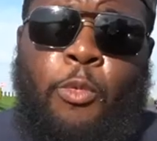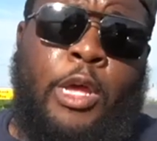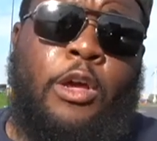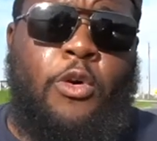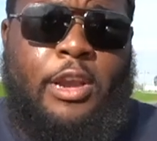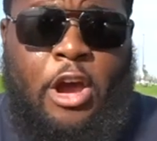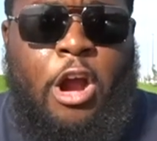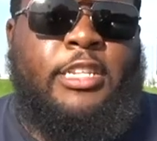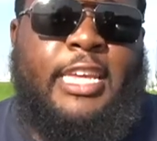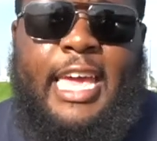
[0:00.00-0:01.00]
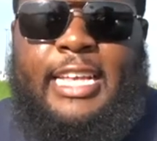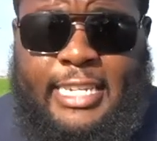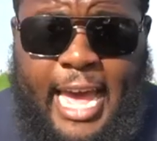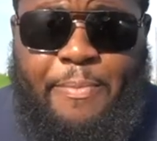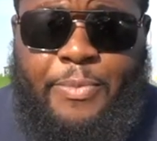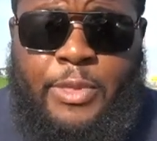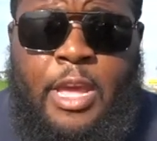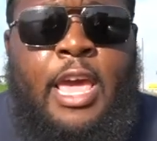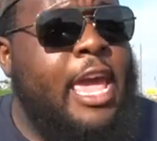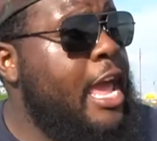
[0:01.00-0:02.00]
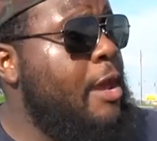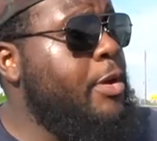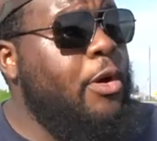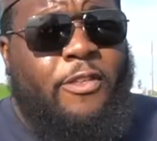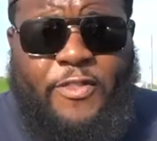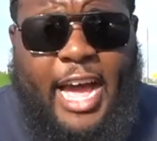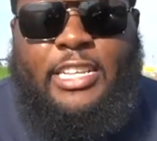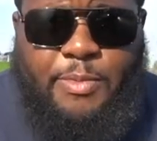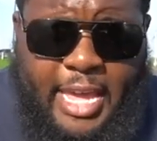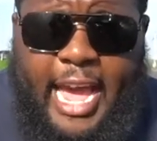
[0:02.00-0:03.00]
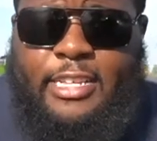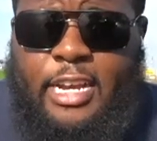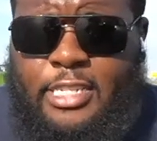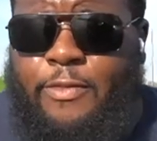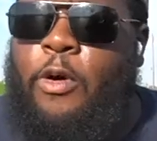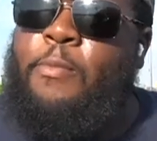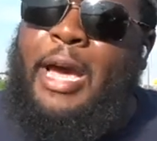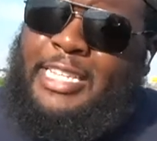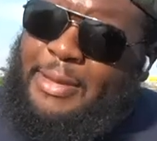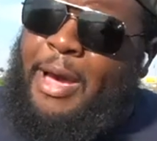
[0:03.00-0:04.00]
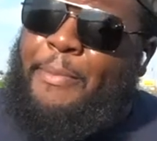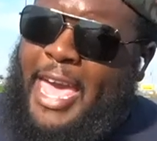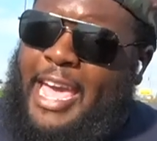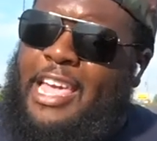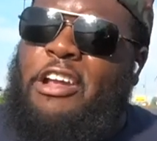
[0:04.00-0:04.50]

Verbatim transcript: We're going to go on the RTS app, and we're going to find some gas ourselves. Oh, my bad.